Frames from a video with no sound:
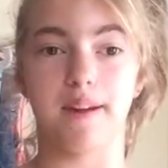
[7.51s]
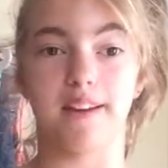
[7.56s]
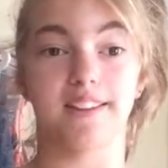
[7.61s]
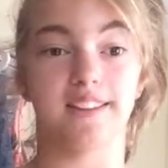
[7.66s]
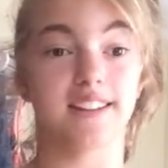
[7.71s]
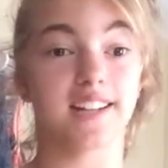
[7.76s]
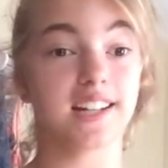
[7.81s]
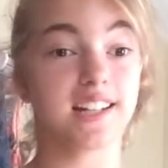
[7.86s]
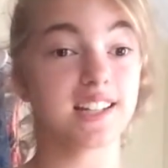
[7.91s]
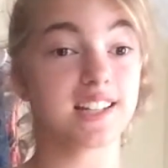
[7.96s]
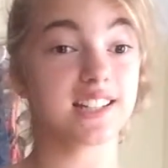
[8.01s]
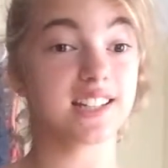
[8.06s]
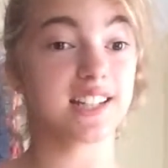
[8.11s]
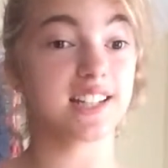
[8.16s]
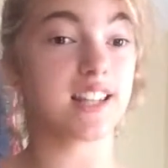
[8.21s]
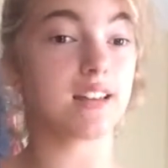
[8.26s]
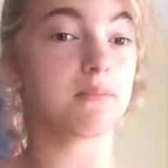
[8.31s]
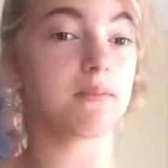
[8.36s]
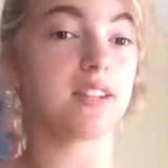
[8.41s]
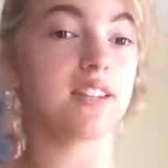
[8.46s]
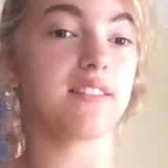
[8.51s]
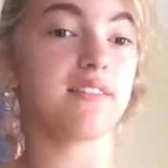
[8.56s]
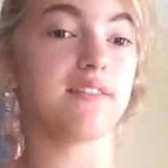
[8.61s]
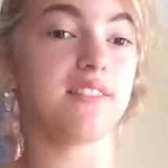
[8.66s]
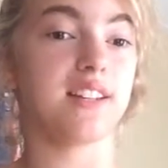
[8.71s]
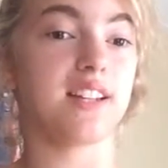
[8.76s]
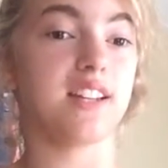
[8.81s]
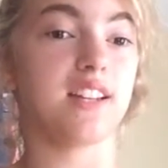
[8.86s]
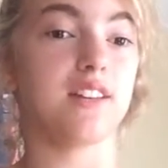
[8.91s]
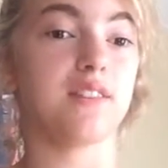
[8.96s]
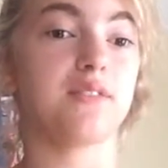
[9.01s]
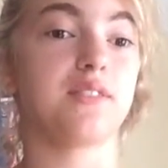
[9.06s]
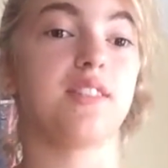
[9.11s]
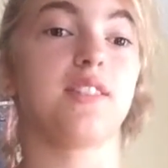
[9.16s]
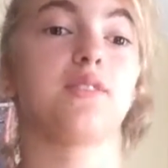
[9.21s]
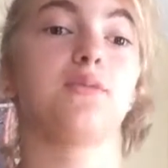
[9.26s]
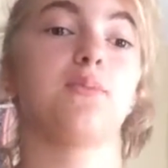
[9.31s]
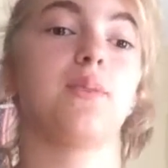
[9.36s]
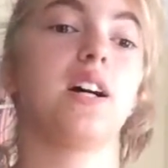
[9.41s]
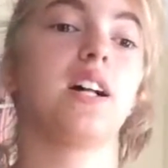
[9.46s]
and you're going to see them in the videos
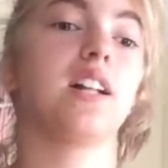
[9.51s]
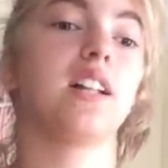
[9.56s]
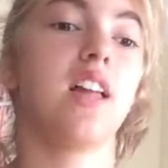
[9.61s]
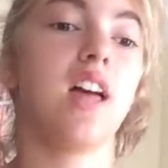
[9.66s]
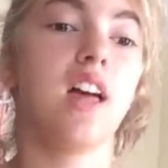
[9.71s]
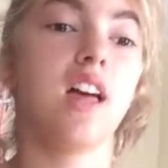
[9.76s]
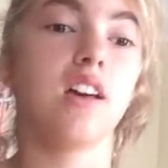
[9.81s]
as well.